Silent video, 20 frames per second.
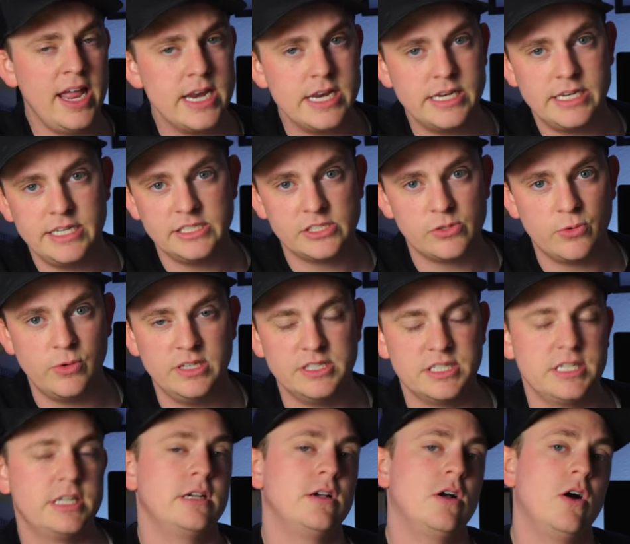any
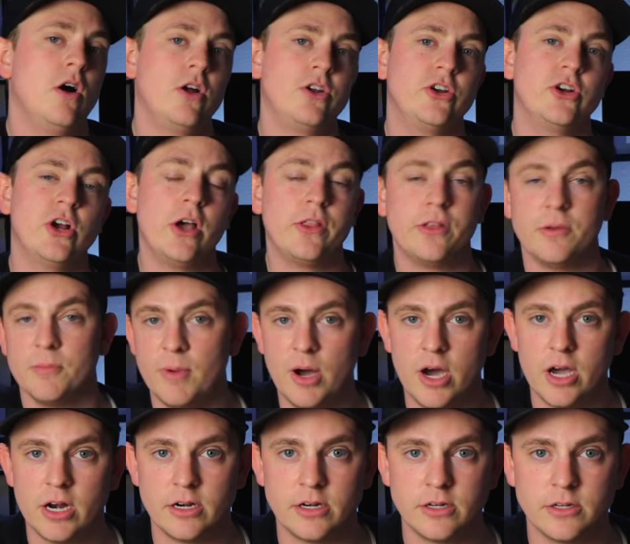de-squeezing on your other
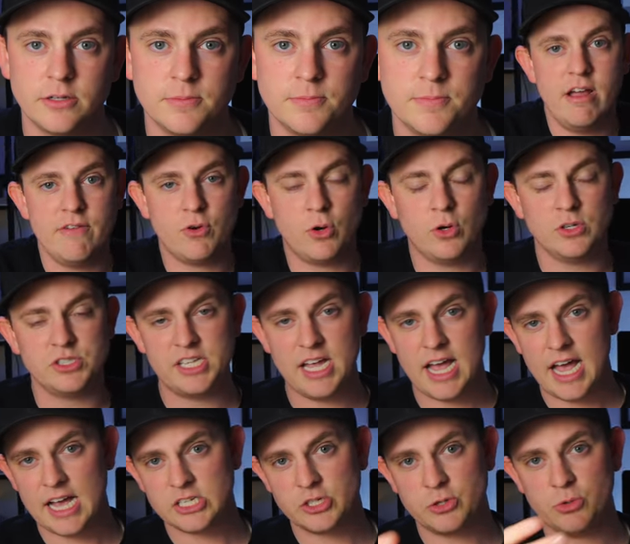monitor. Now, of course,
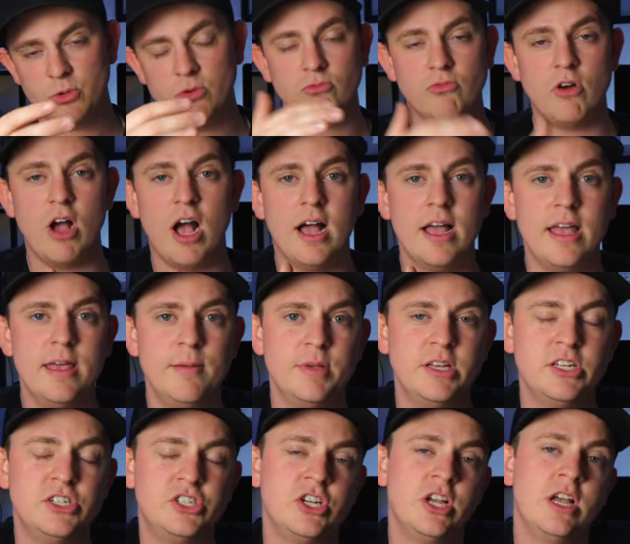the actual raw
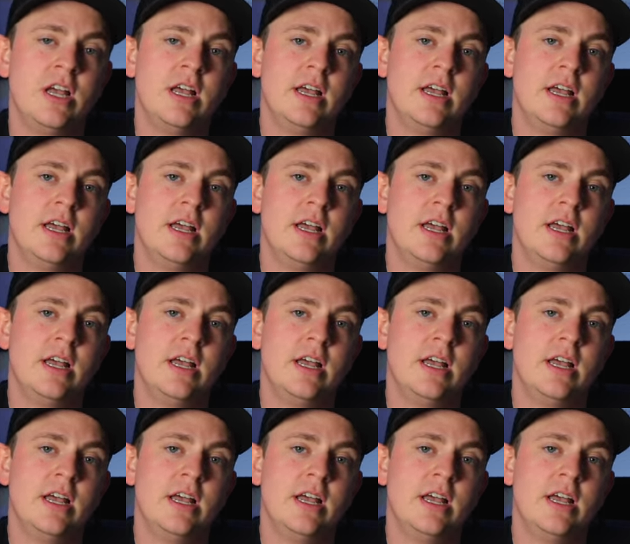image